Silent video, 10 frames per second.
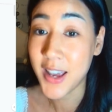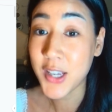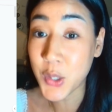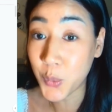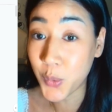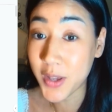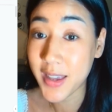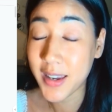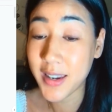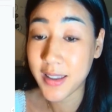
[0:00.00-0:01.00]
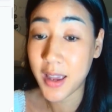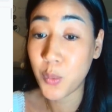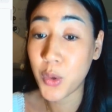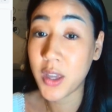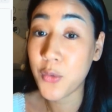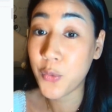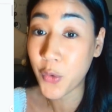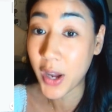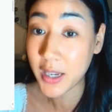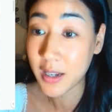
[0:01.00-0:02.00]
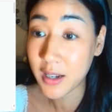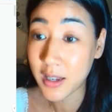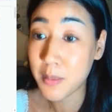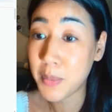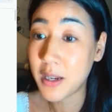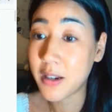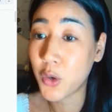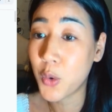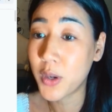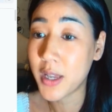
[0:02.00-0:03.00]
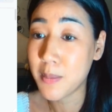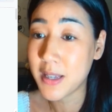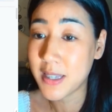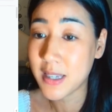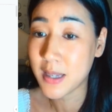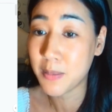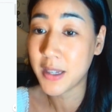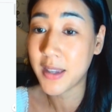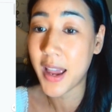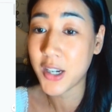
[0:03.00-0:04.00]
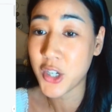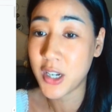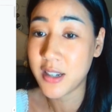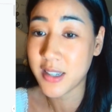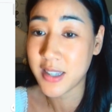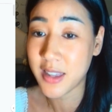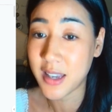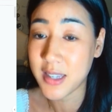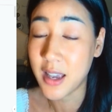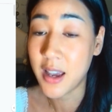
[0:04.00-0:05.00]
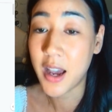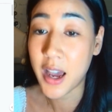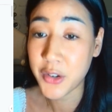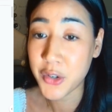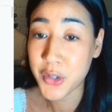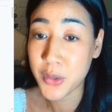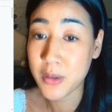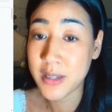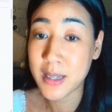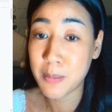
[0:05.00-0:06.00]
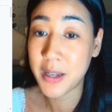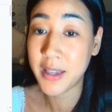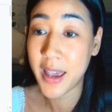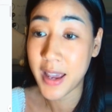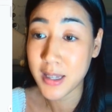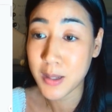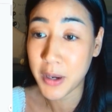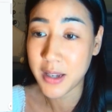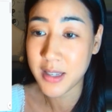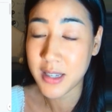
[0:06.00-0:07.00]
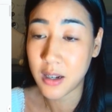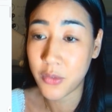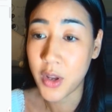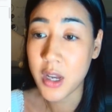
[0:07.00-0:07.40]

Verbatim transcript: So with N8N, we can finally build a whole email system that actually does things other tools simply can't by itself.